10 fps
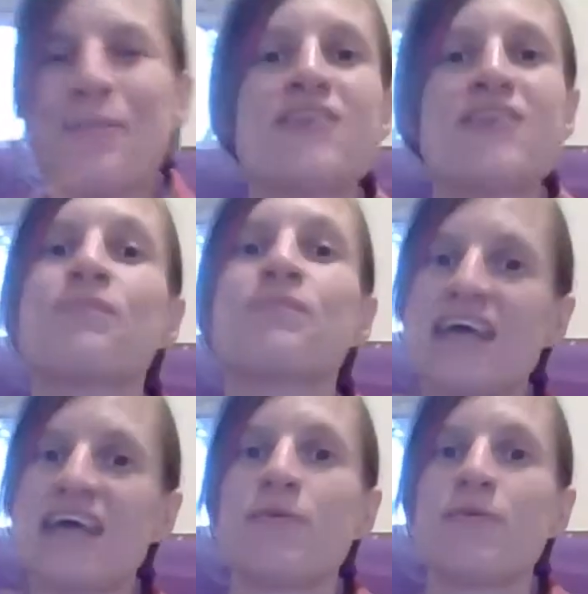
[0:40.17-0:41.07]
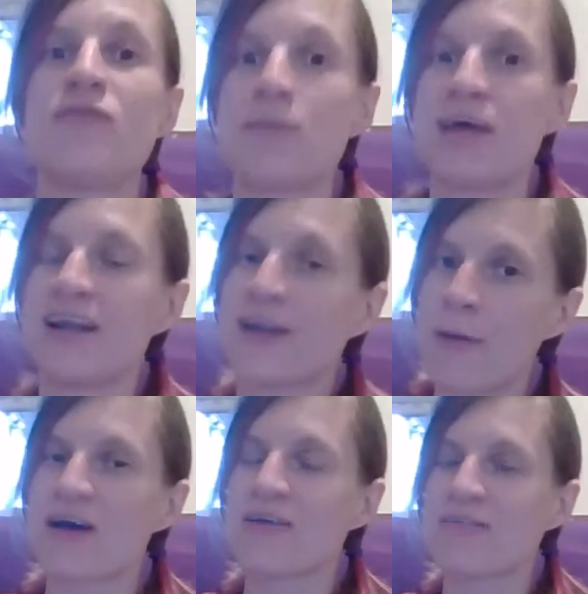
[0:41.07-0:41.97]
So, as some of you might
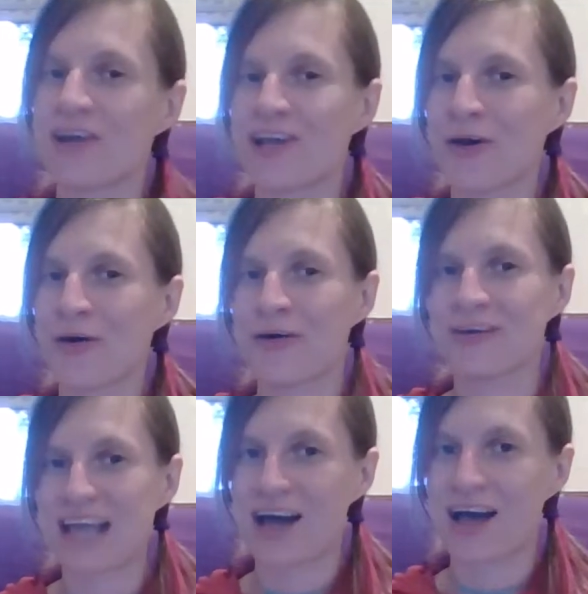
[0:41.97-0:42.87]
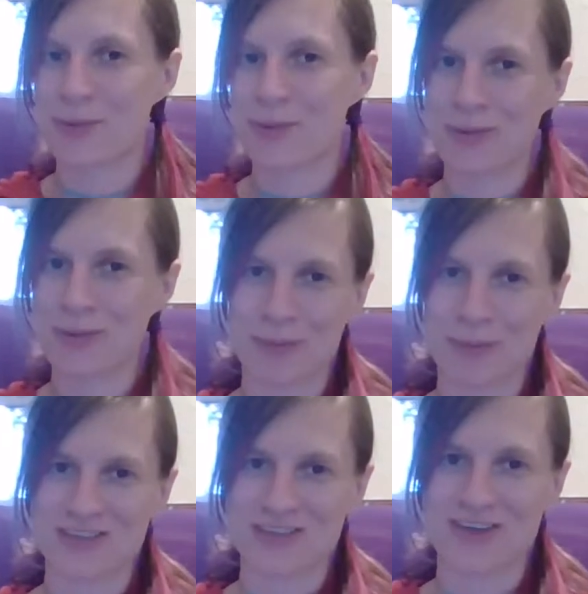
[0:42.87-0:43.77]
know, I finally got Hyena Boy
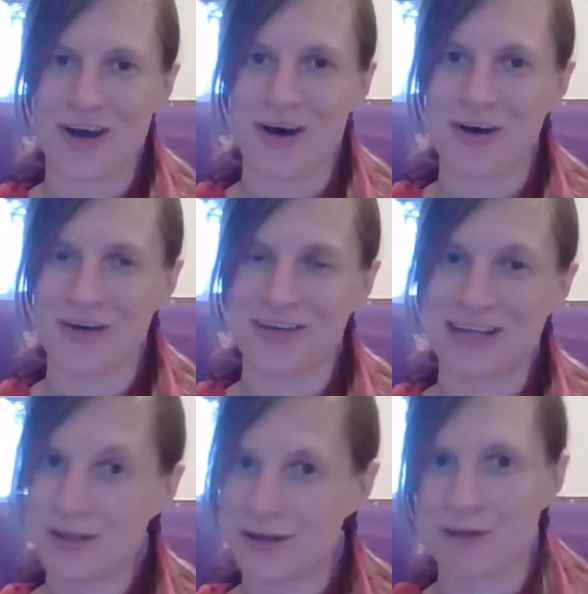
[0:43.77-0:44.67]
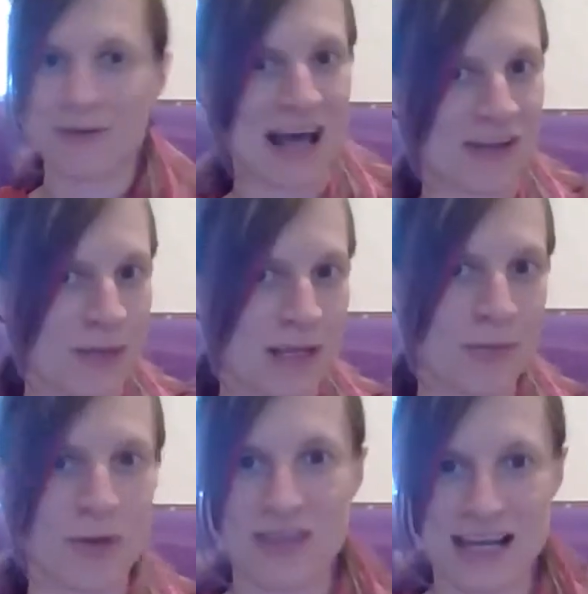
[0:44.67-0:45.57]
published on Lulu last week,
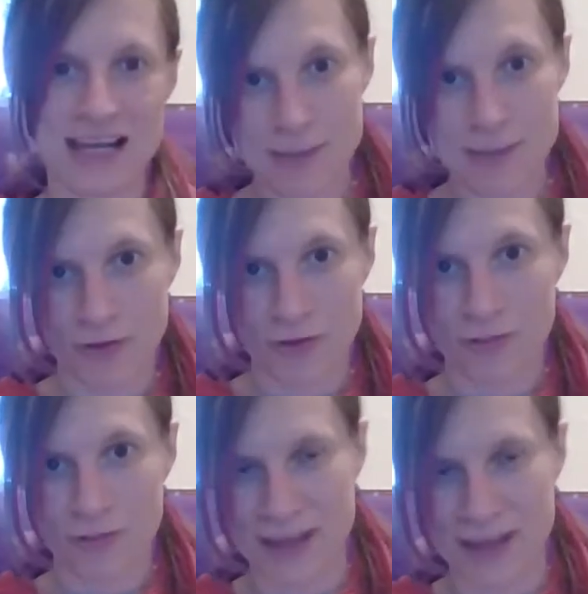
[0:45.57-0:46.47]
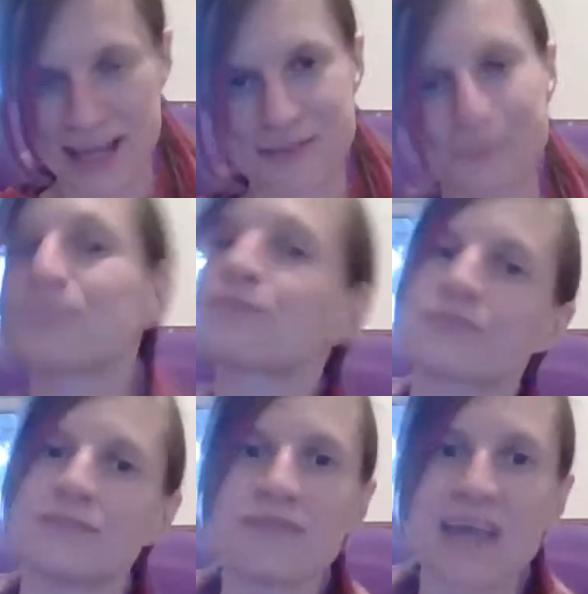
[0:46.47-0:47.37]
both in ebook format
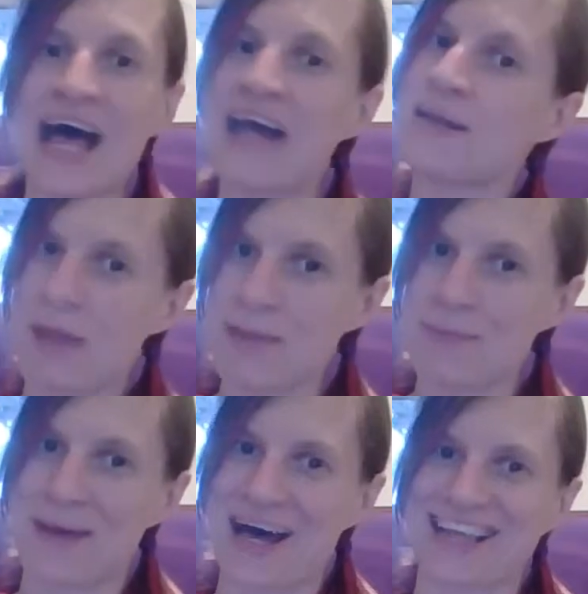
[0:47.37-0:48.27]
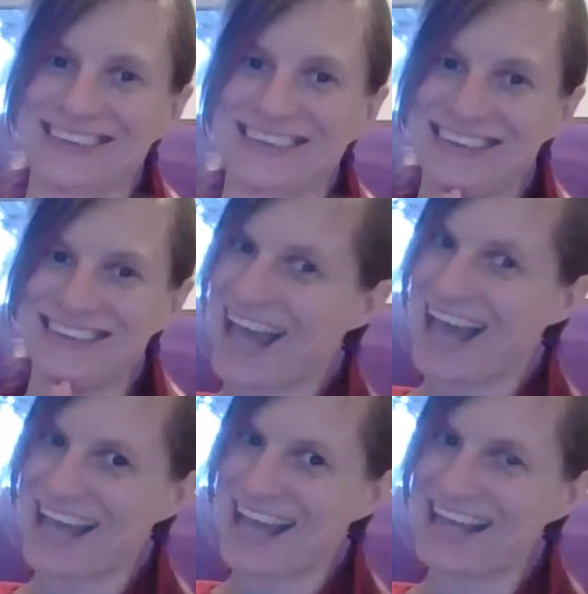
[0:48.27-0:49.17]
and in paperback.
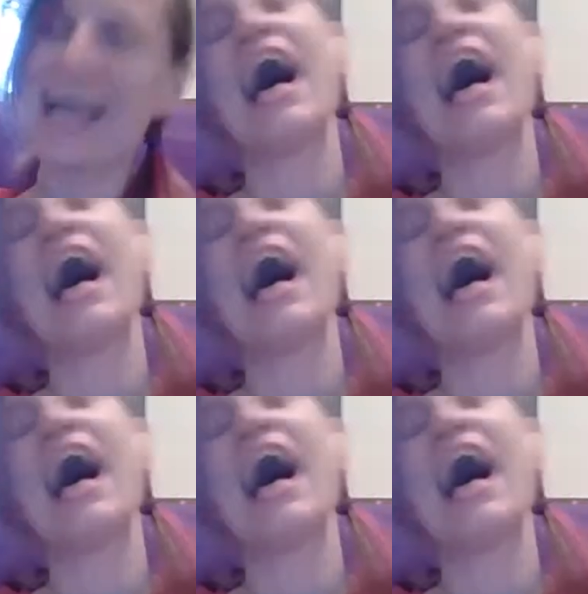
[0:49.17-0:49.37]
Yay!